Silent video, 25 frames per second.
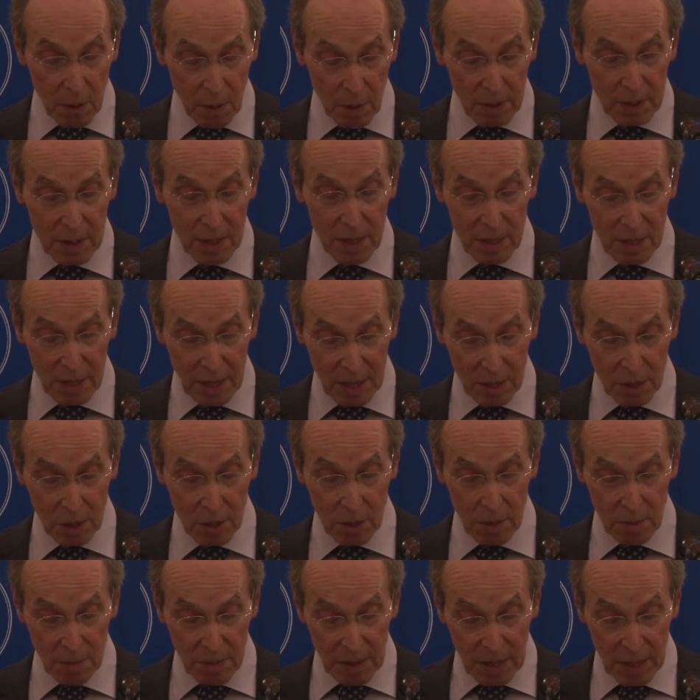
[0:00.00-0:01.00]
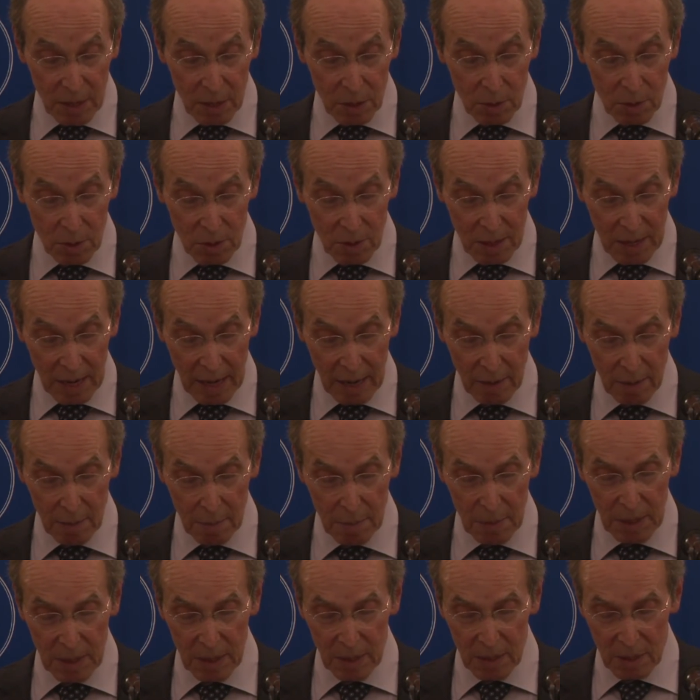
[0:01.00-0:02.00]
Organization of Eastern
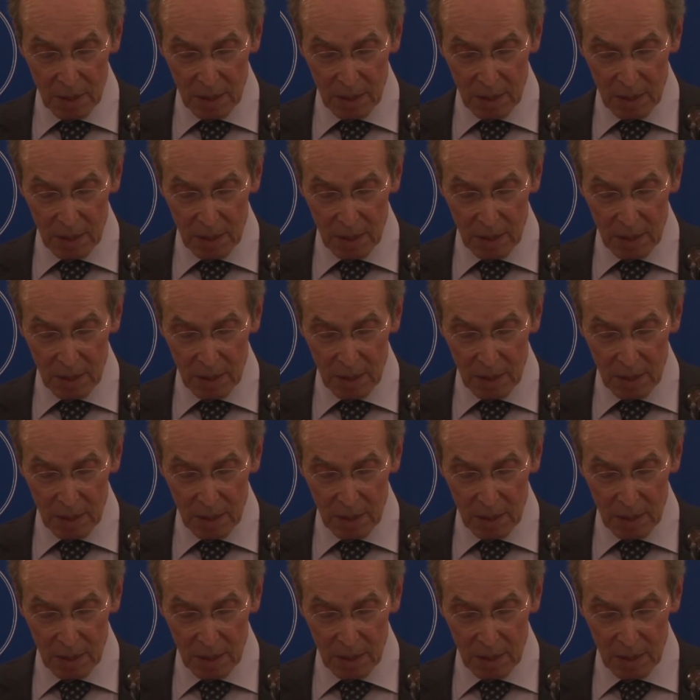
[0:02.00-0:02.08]
Caribbean